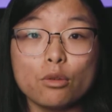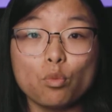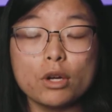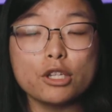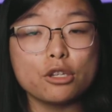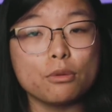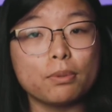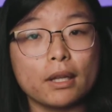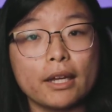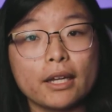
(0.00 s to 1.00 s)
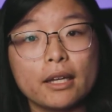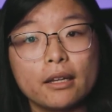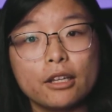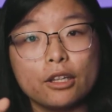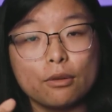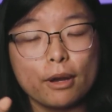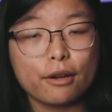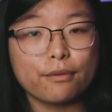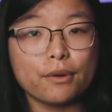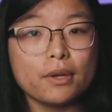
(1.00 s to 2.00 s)
once you plug your
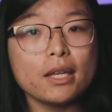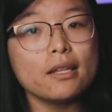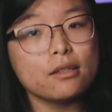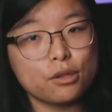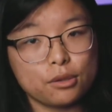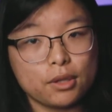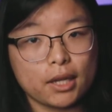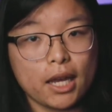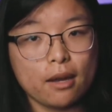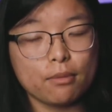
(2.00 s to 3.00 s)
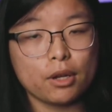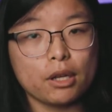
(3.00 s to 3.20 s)
microphone into the camera,